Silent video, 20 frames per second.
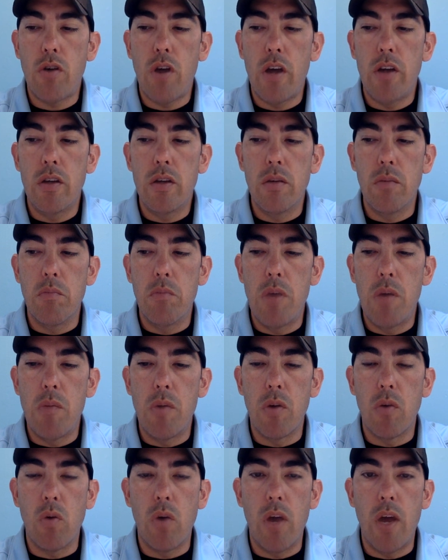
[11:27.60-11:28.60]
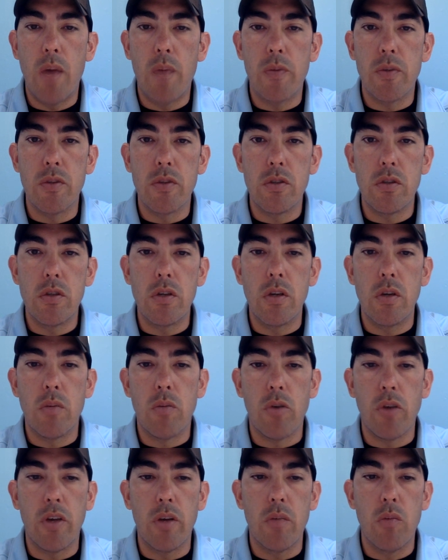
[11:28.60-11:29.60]
we tried to mimic what
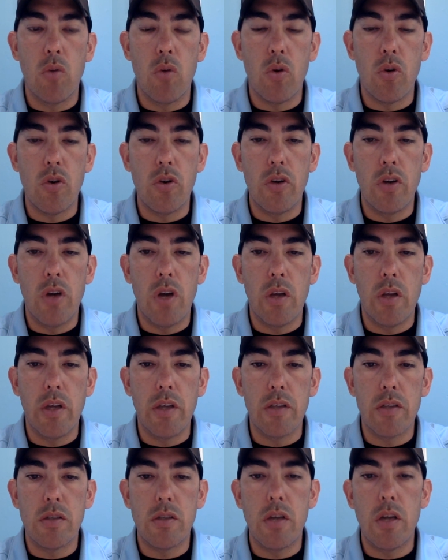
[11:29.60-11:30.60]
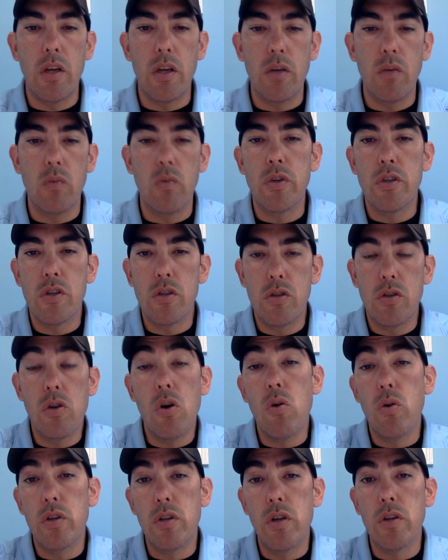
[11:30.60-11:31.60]
happens in a brick and mortar in an online setting,
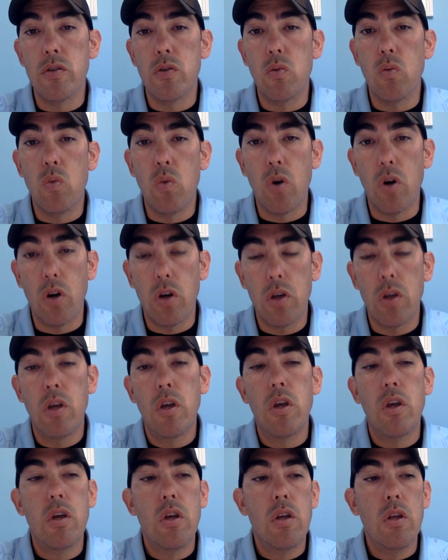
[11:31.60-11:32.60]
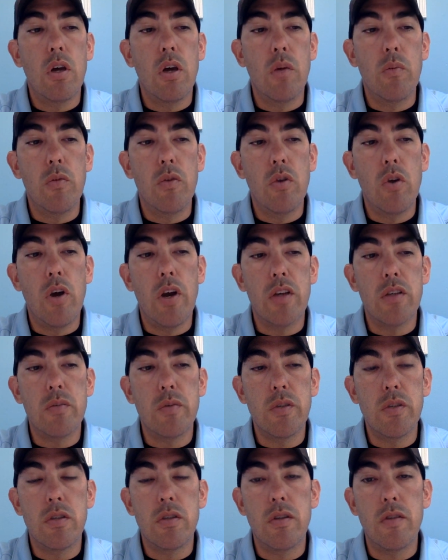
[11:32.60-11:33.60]
we just know it doesn't work.
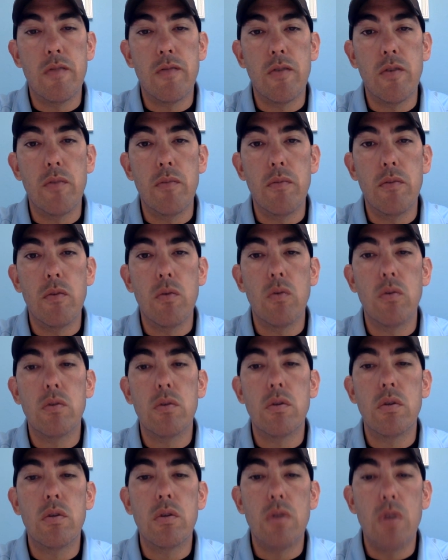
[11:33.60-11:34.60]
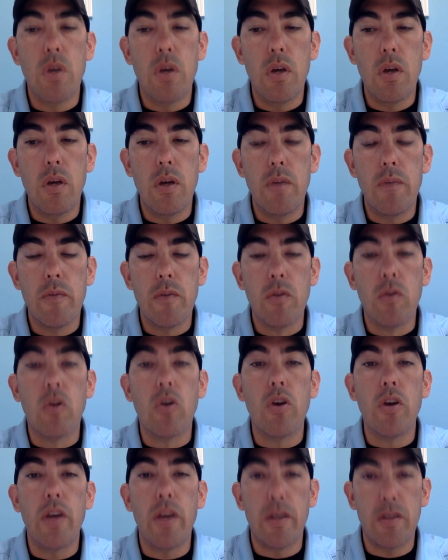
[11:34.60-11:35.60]
There has to be different
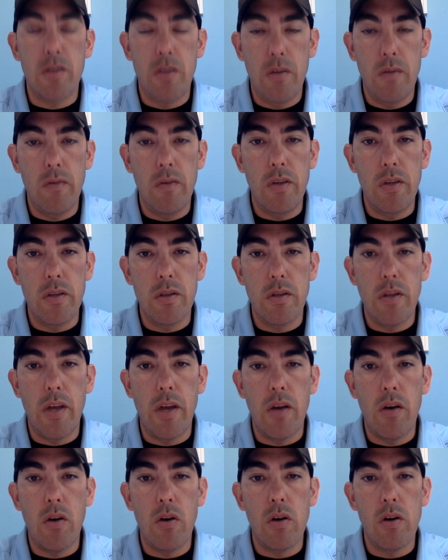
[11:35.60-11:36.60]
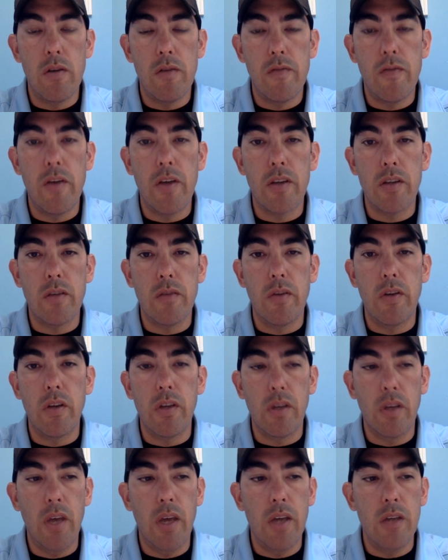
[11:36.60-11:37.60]
learning activities that are
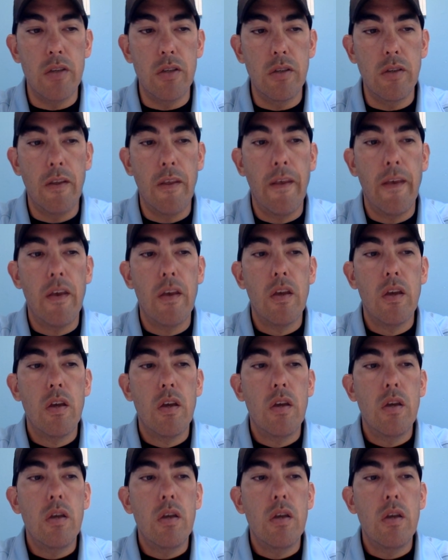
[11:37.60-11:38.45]
effective and engaging.